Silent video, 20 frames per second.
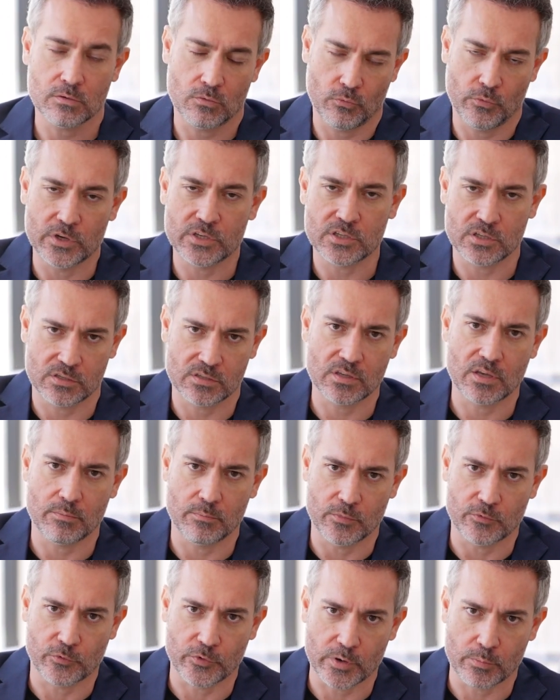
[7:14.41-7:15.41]
which is the
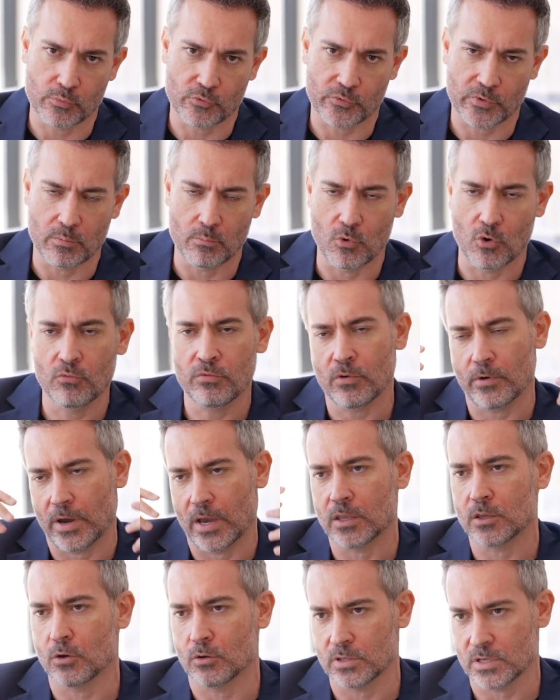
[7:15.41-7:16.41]
rib removal,
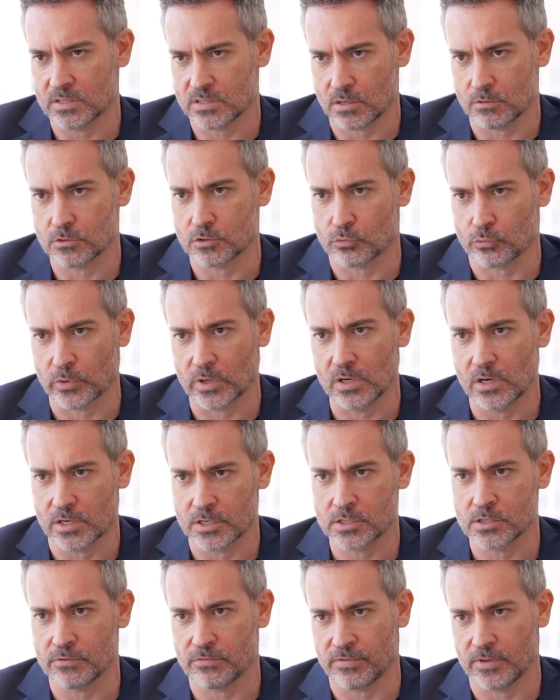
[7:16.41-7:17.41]
and it's going to sound really
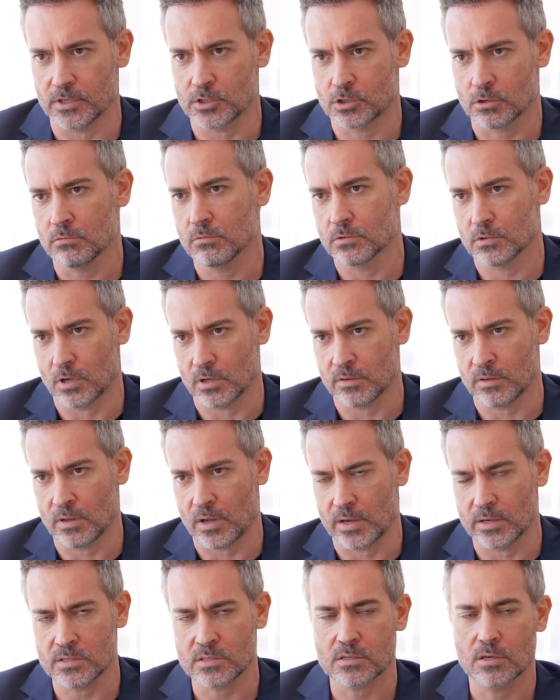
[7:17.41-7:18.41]
artificial, not
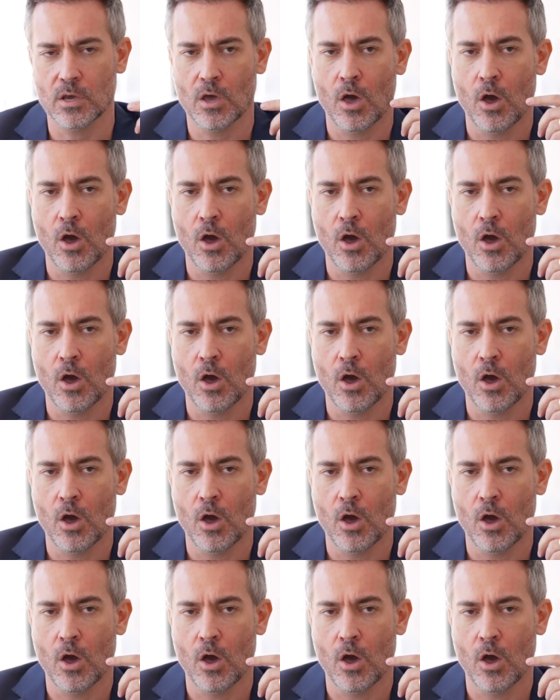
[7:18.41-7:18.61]
nice.